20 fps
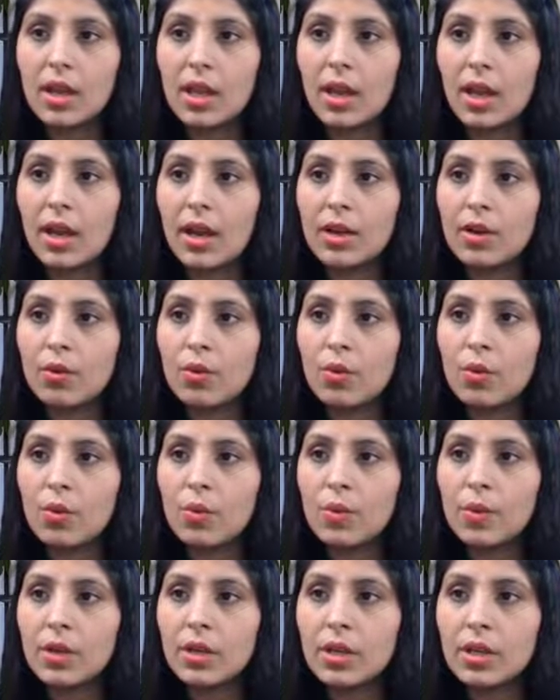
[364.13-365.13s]
And
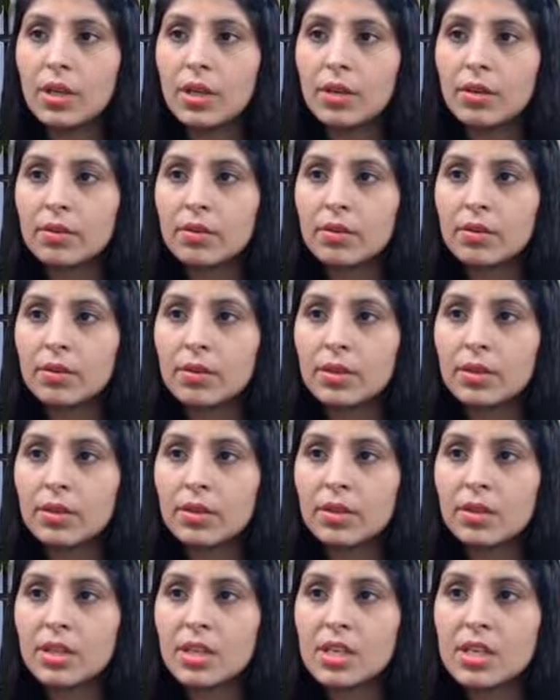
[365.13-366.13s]
over here
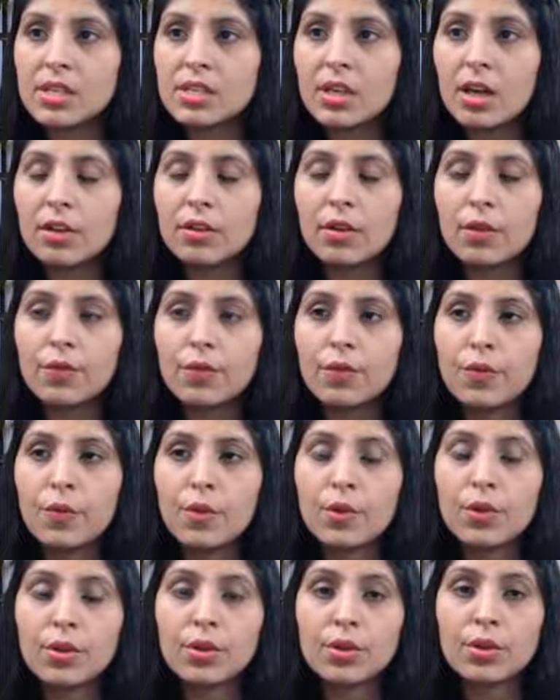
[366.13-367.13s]
these are the
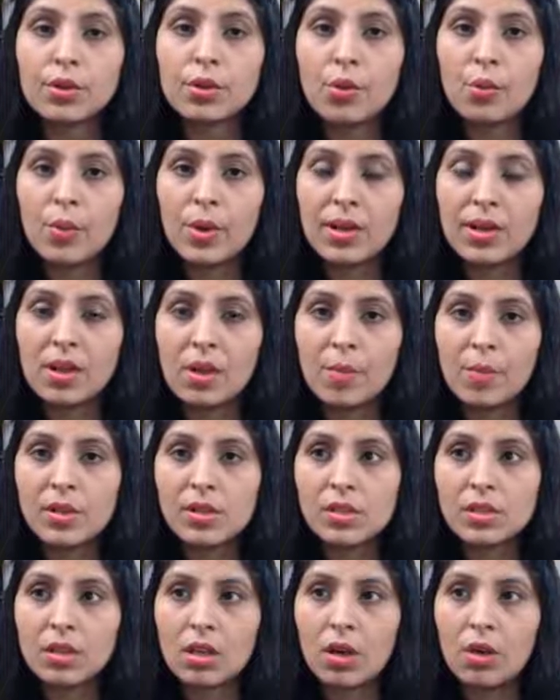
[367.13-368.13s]
4 new
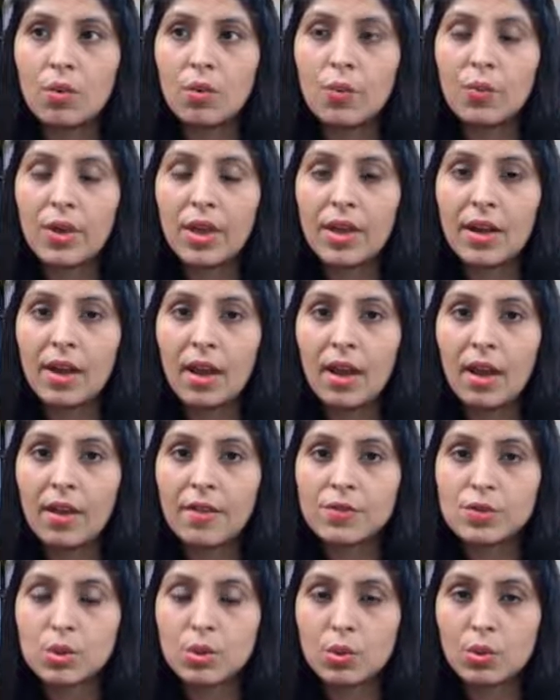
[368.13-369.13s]
variables now where I
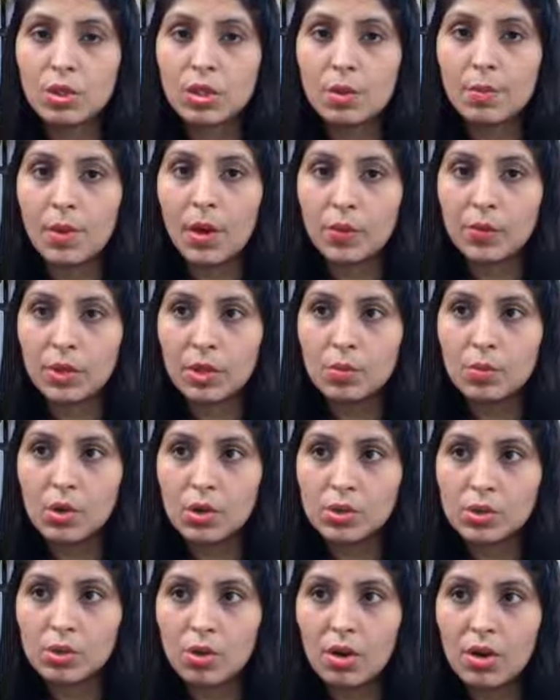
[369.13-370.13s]
have stored the bounding
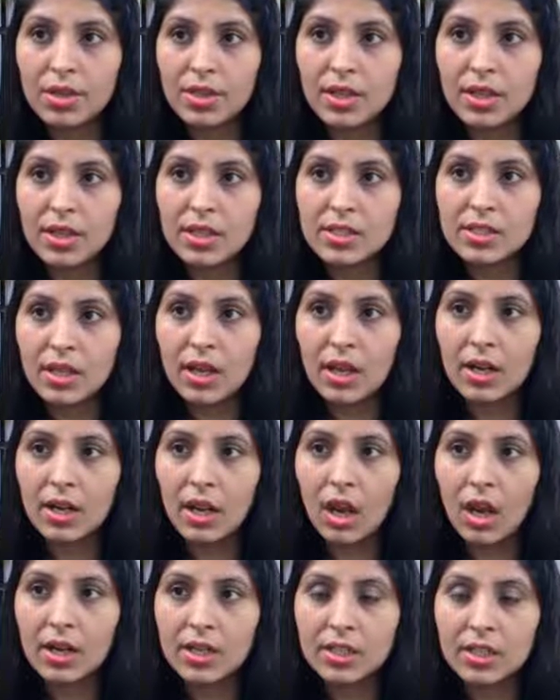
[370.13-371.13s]
box coordinates and
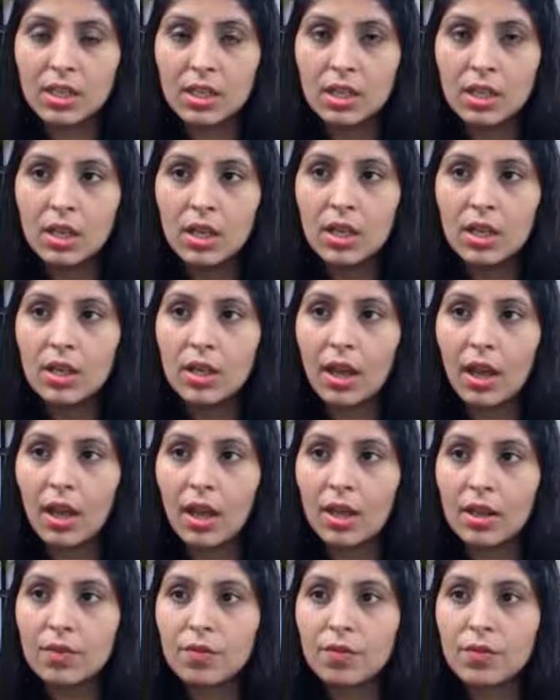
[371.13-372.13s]
ID,
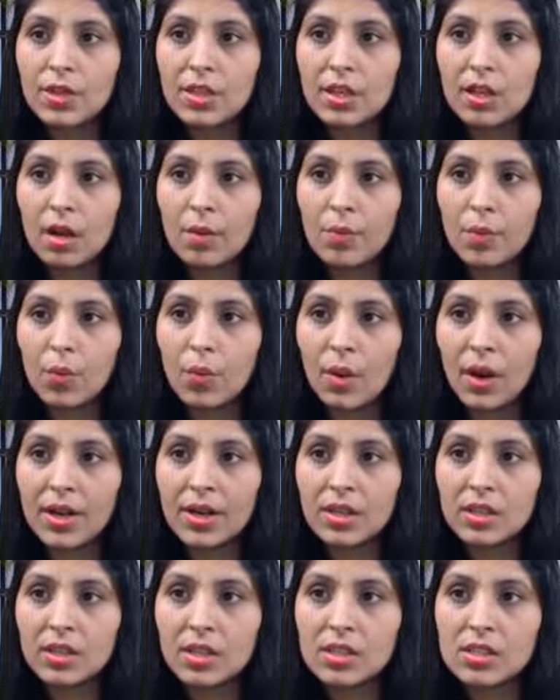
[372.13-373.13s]
and we are
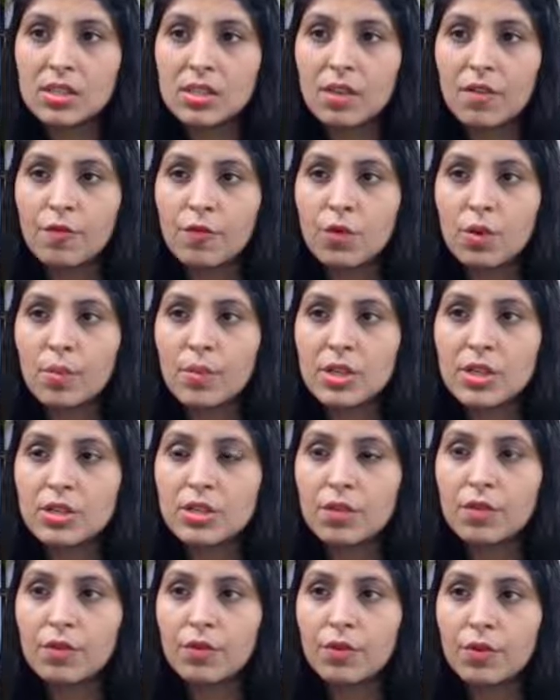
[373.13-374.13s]
providing this
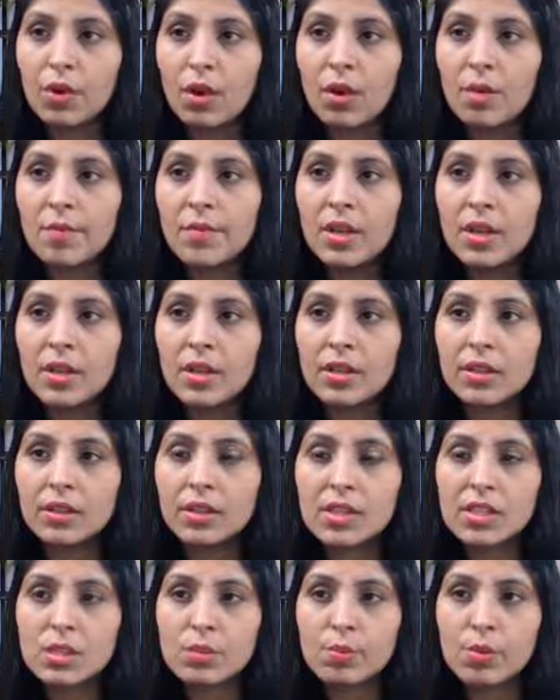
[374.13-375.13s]
information from
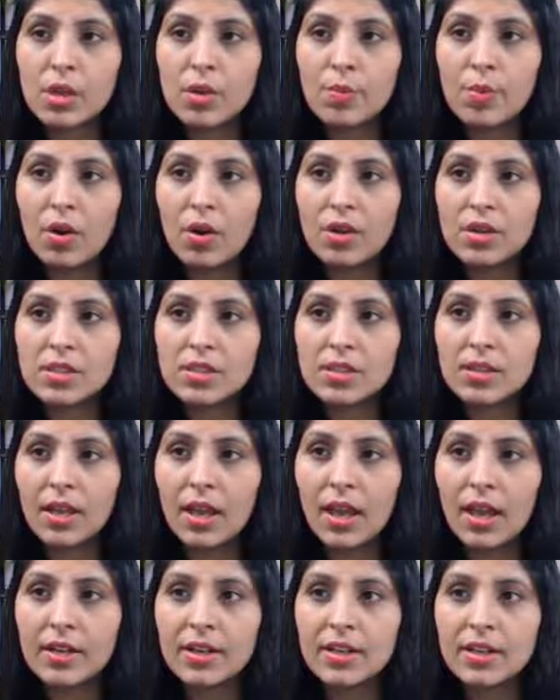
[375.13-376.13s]
this B box,
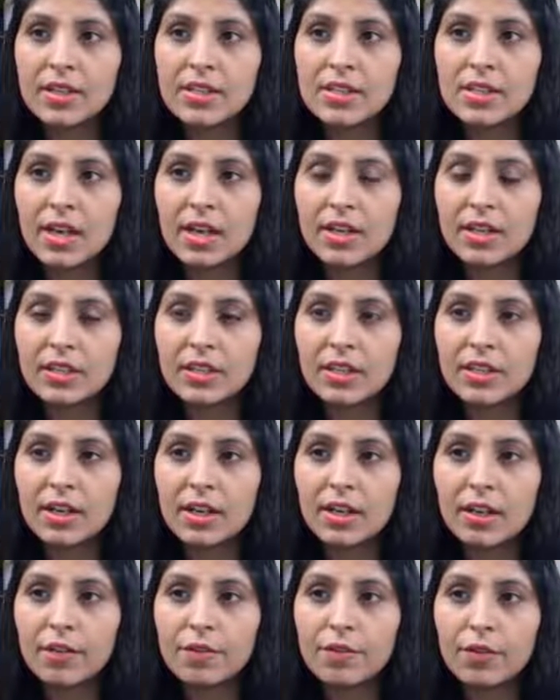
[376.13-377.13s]
and it is getting the
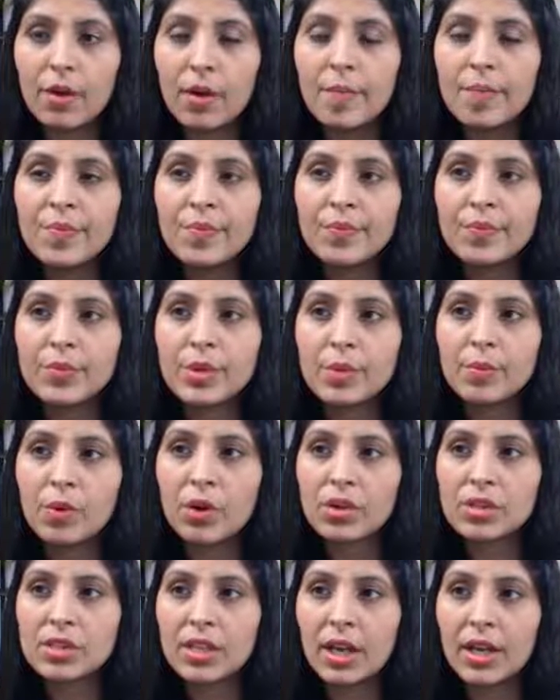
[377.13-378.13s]
data from B
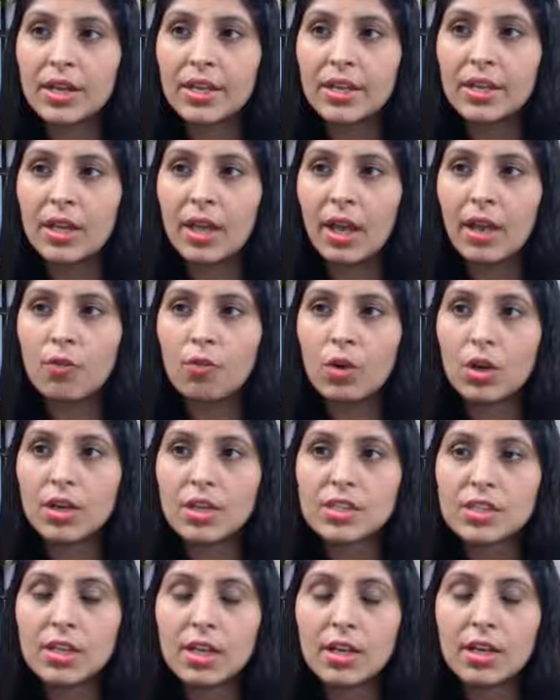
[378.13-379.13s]
box ID. And what
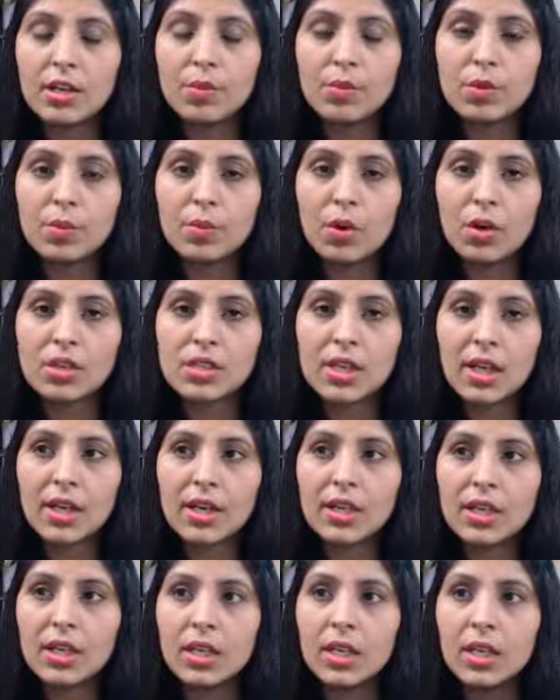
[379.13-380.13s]
is there in B box
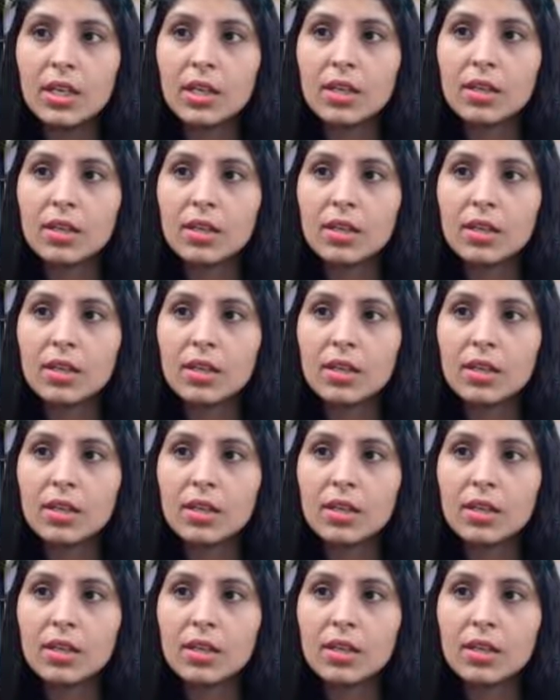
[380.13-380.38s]
ID?